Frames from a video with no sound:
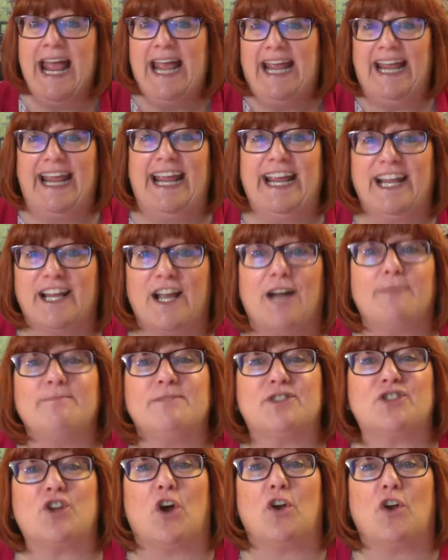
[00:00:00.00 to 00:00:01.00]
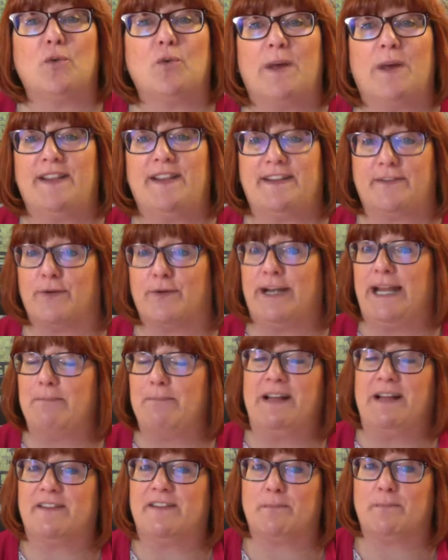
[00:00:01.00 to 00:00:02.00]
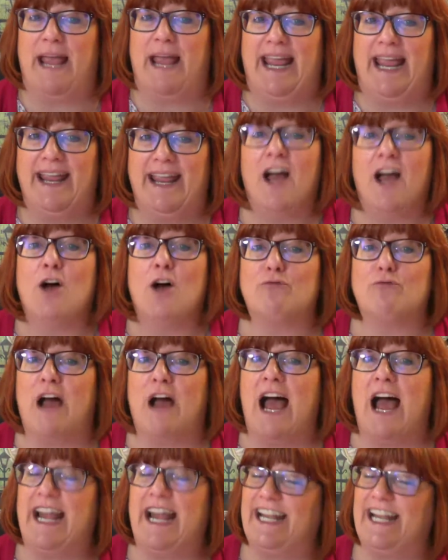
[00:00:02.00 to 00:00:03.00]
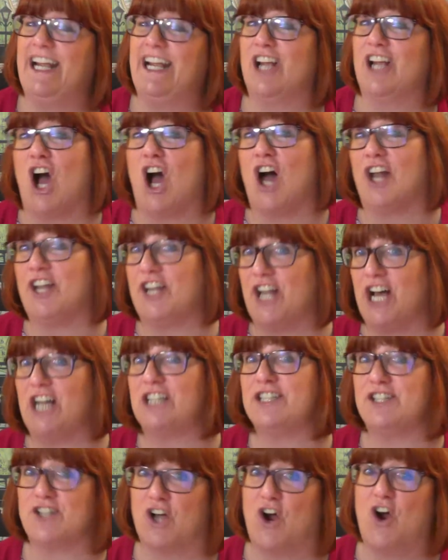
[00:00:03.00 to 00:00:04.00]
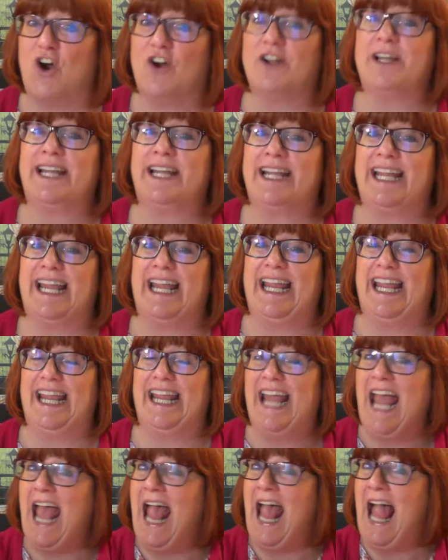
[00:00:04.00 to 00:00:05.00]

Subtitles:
Here comes John with his 3 months' pay, riding on the donkey.